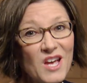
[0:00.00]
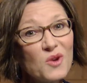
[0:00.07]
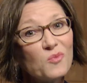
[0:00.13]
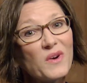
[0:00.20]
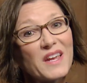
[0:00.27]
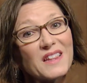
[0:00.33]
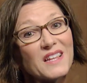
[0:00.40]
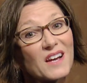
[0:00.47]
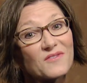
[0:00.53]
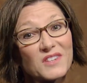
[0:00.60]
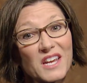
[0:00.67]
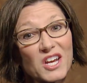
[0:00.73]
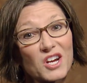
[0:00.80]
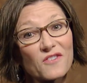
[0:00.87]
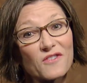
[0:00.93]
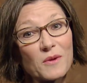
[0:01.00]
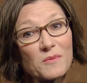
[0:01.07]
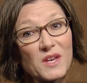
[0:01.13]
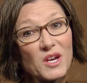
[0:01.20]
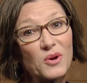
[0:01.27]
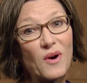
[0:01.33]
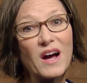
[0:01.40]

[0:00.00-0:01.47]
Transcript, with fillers: We'd love to hear from you.